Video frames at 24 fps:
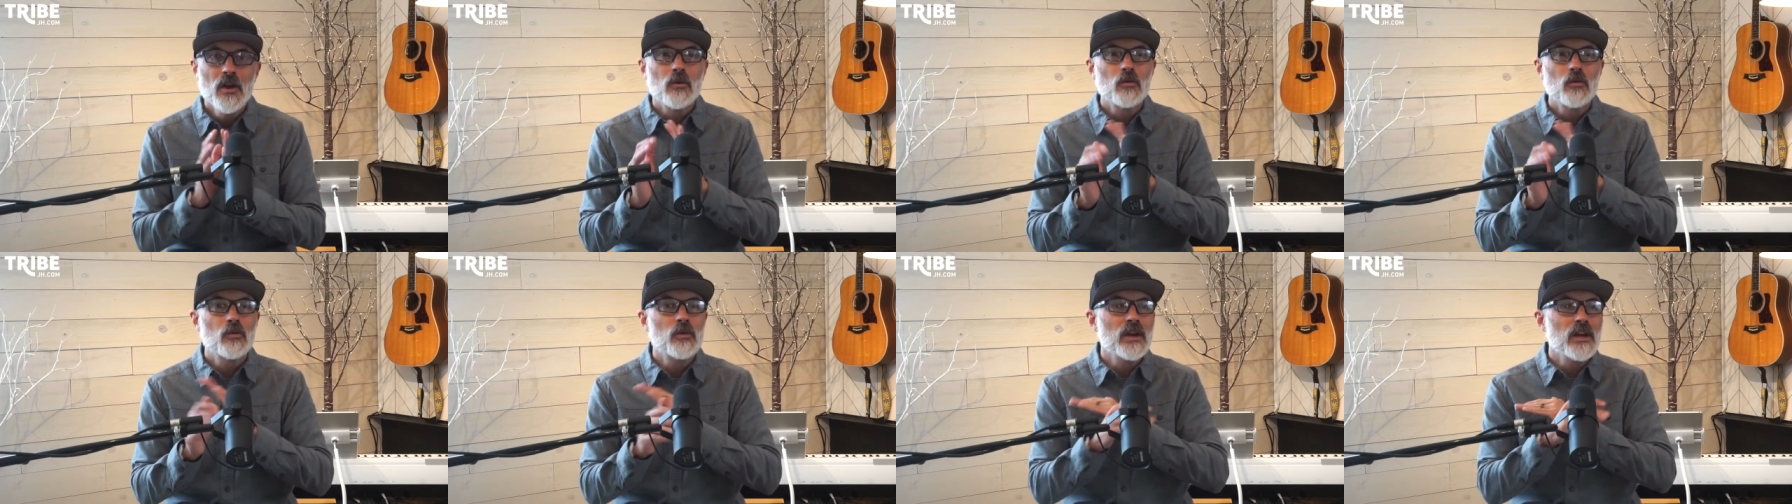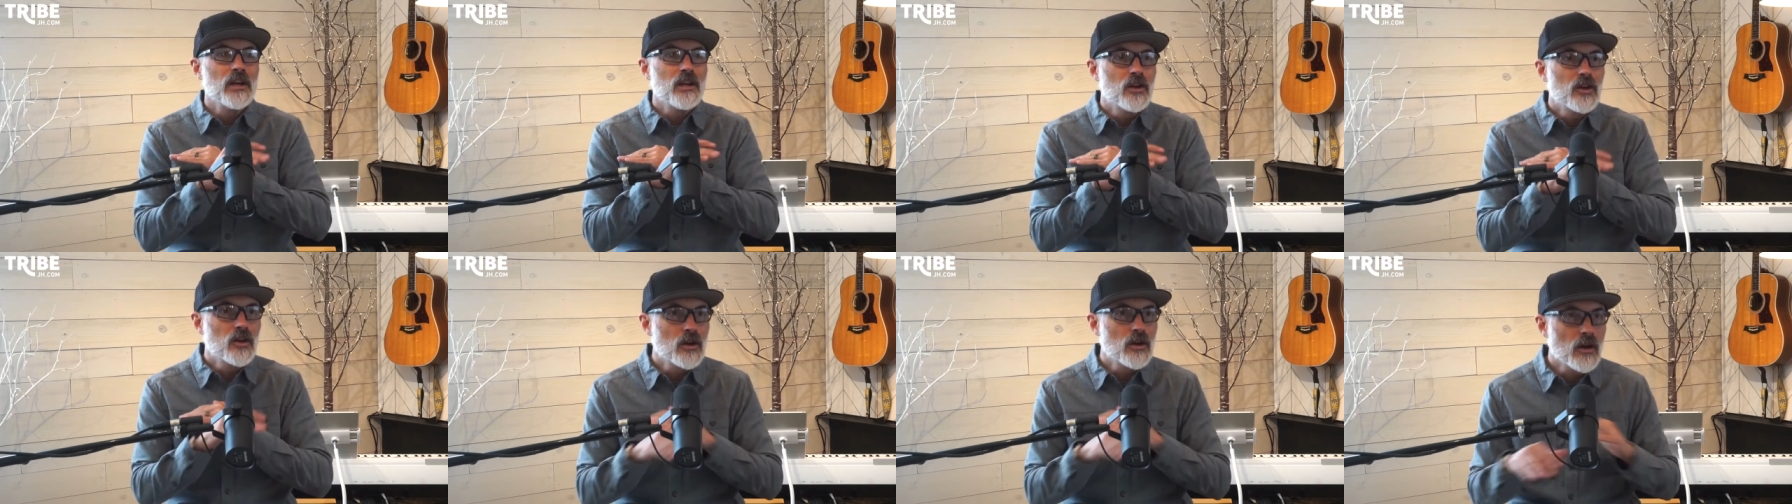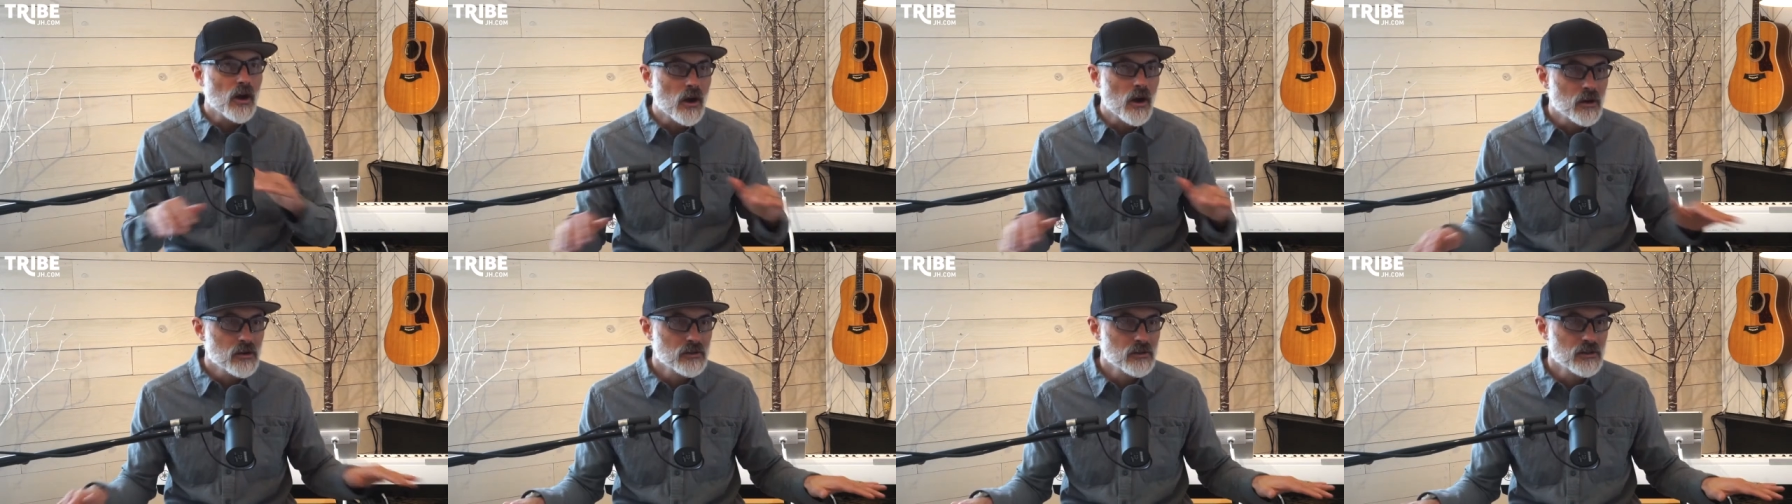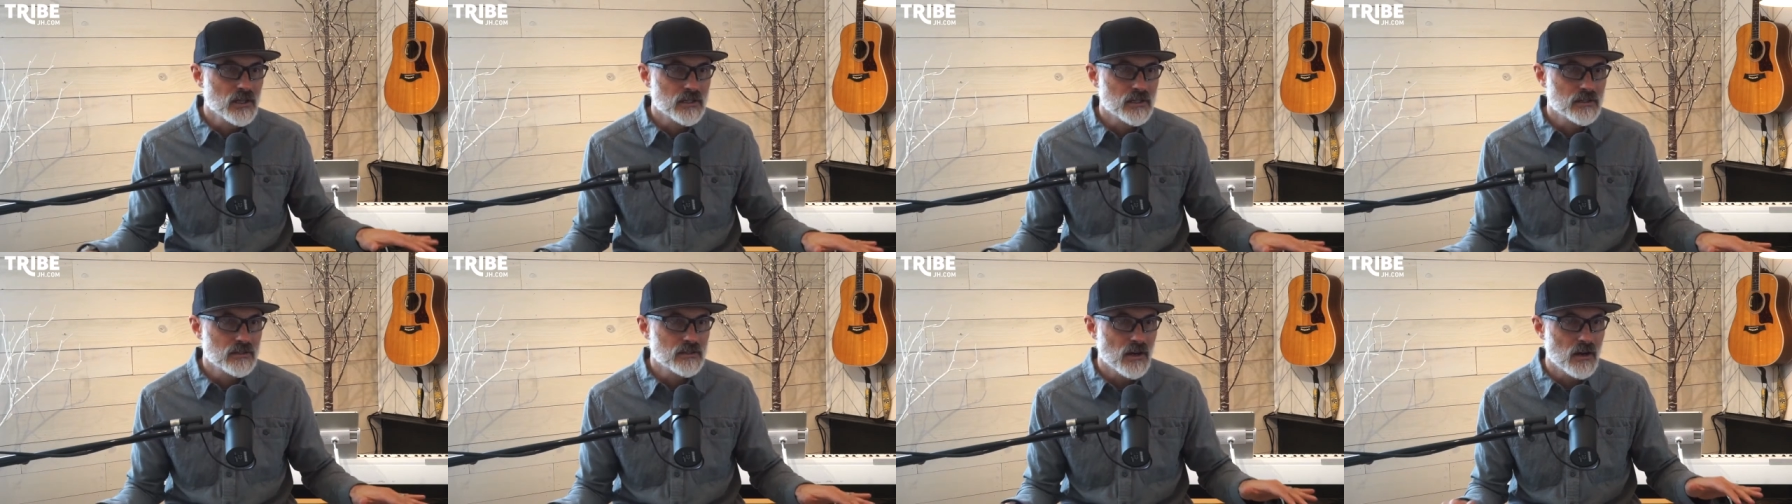
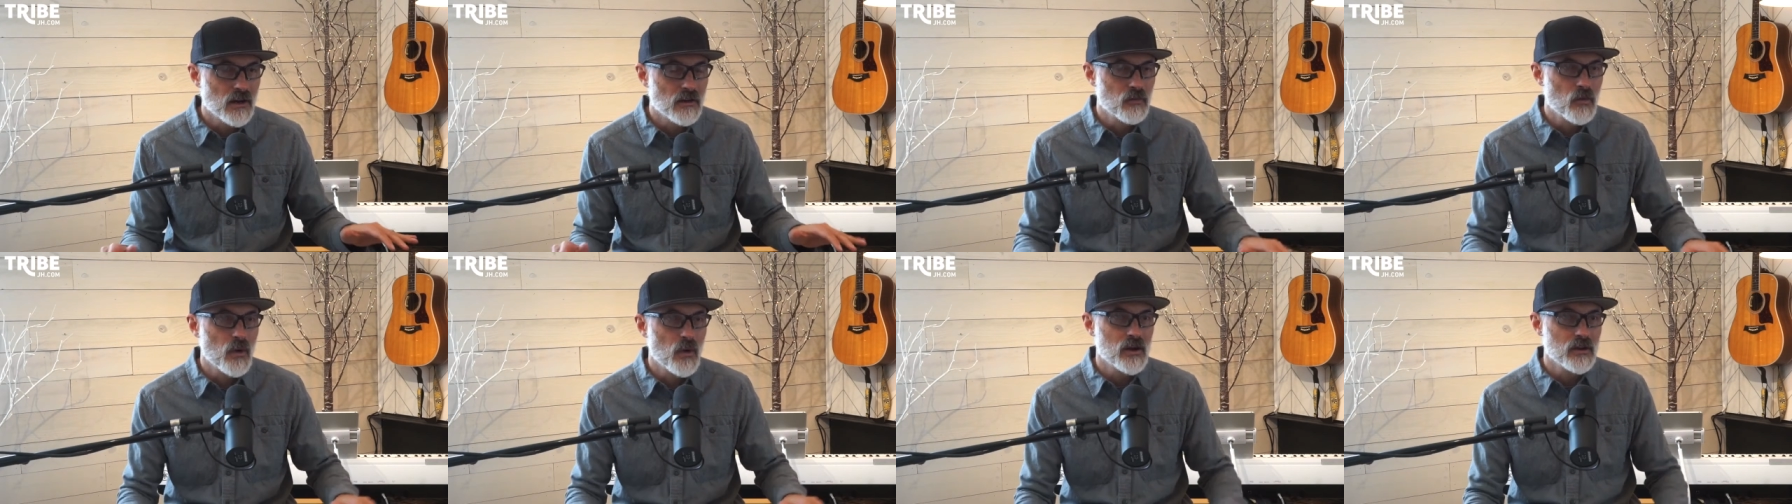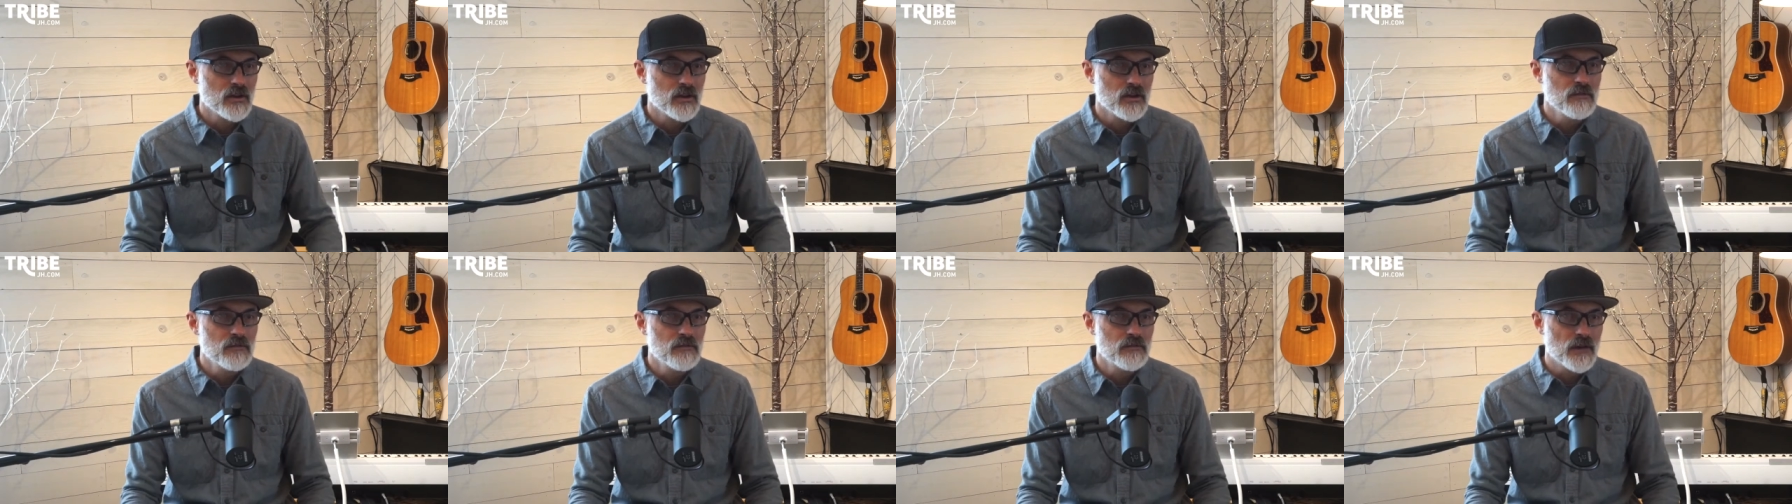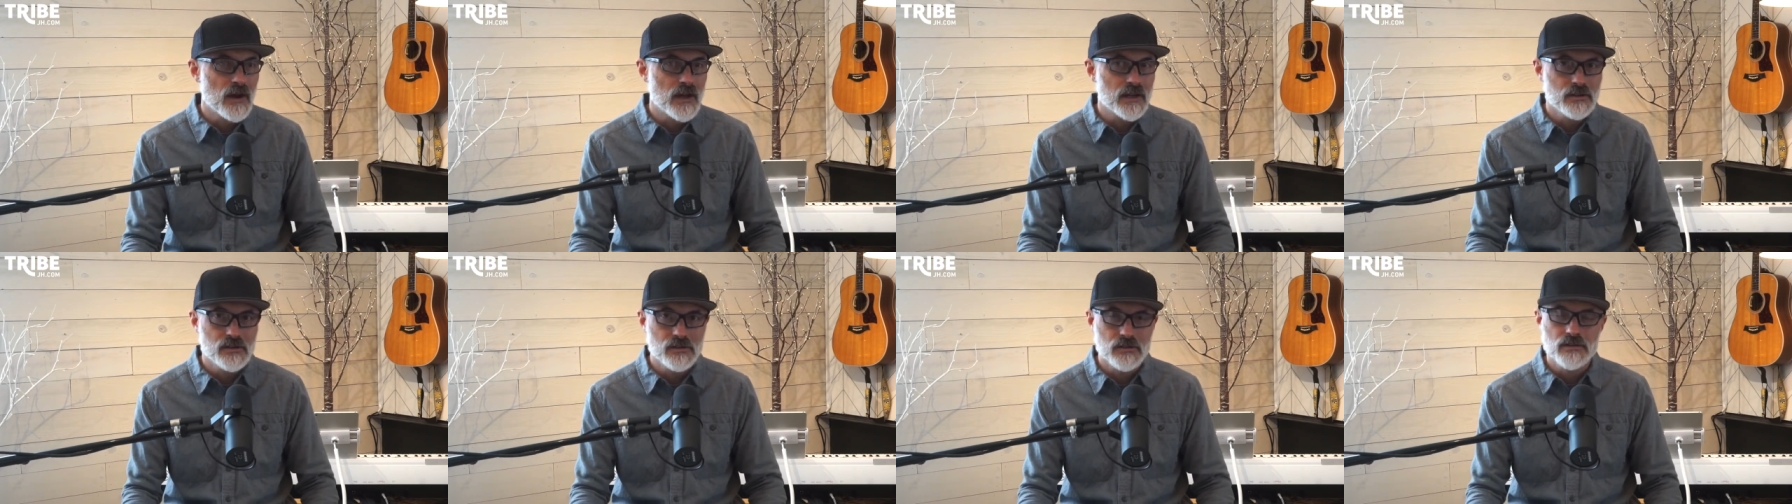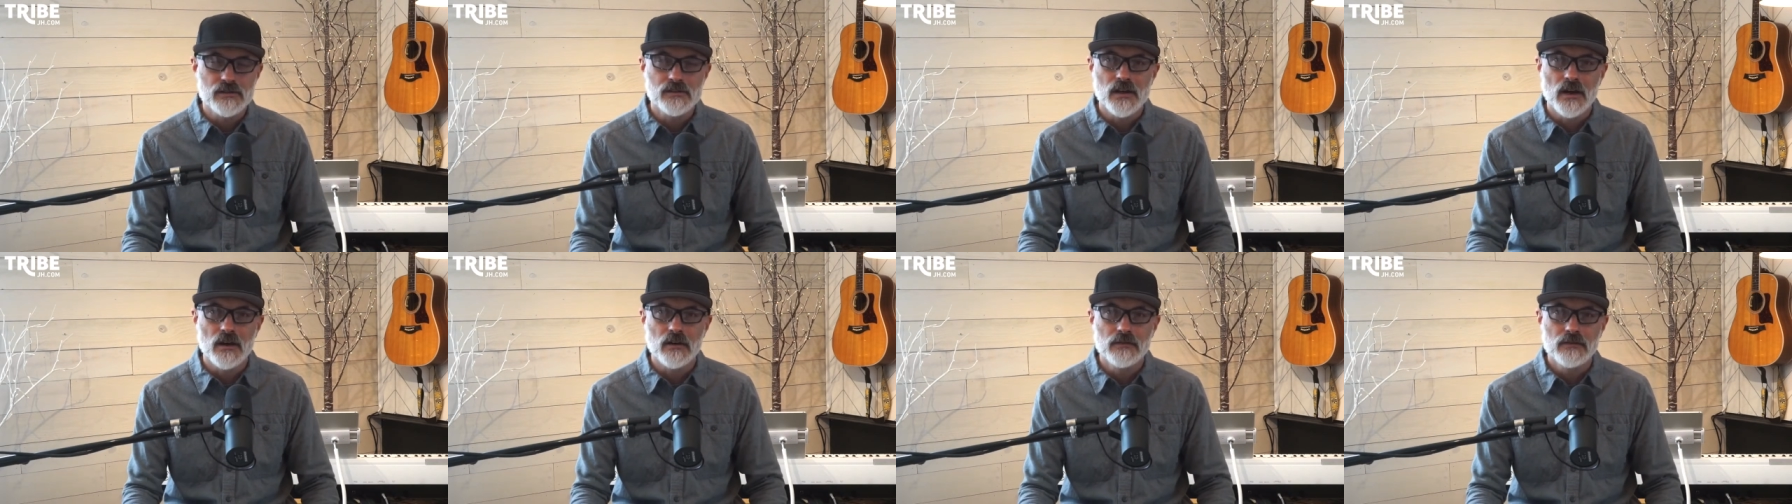regardless of where you find
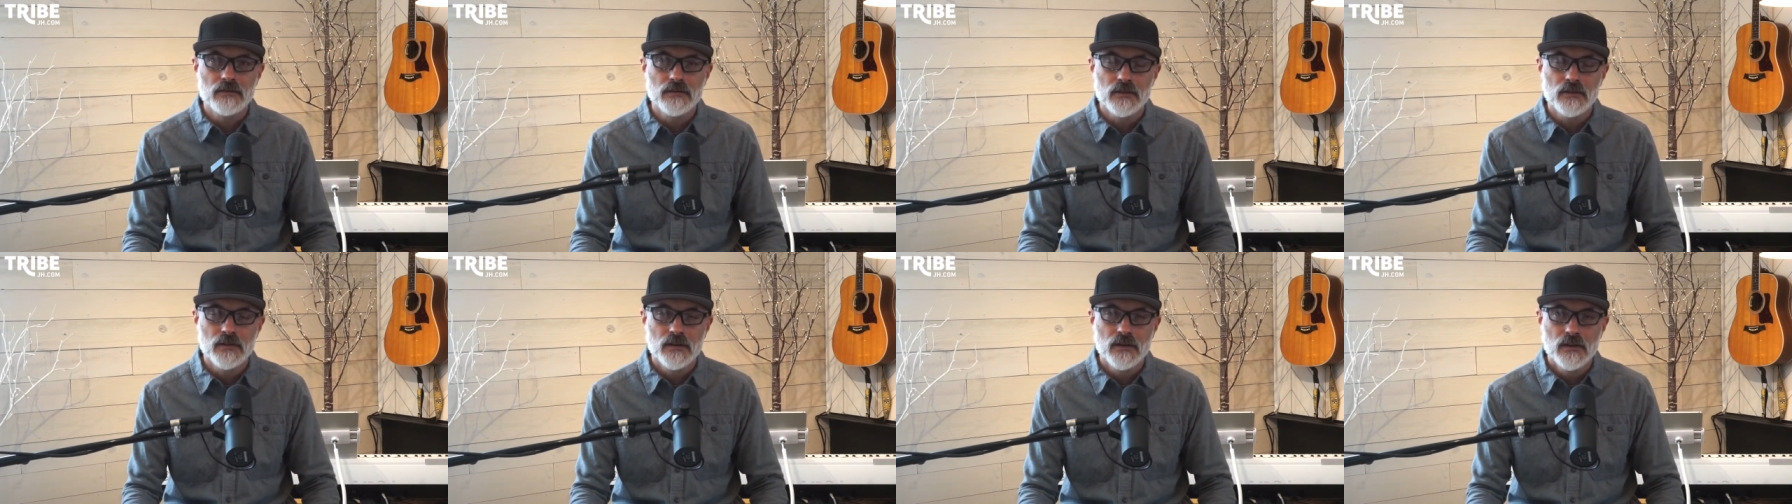yourself.